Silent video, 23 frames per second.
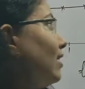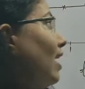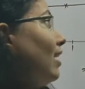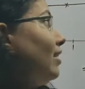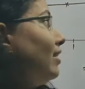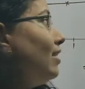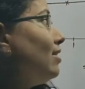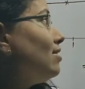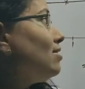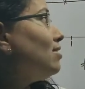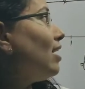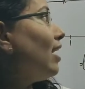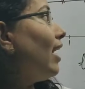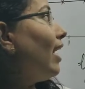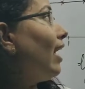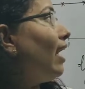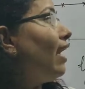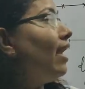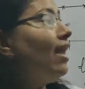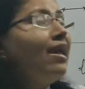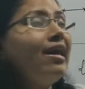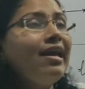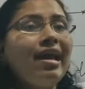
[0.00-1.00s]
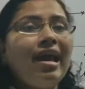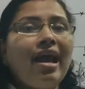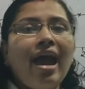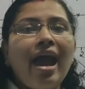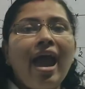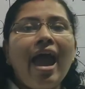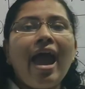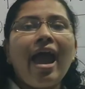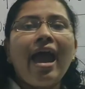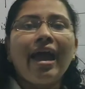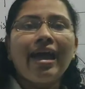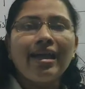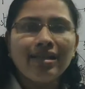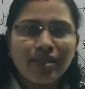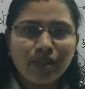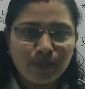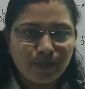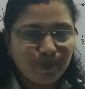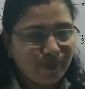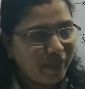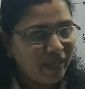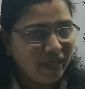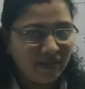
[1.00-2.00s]
that is A
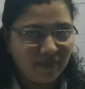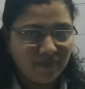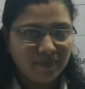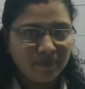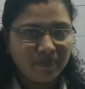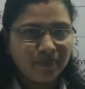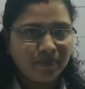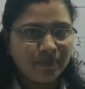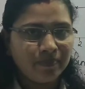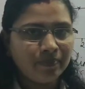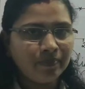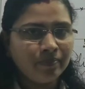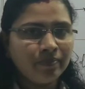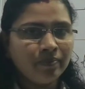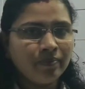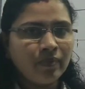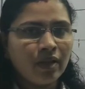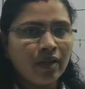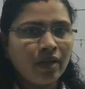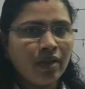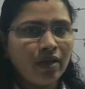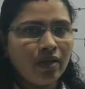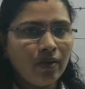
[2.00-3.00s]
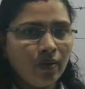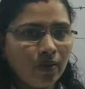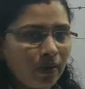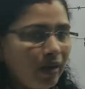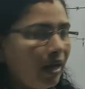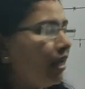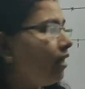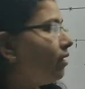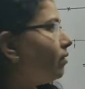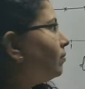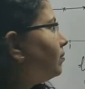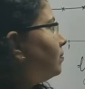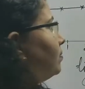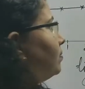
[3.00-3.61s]
and B. Okay,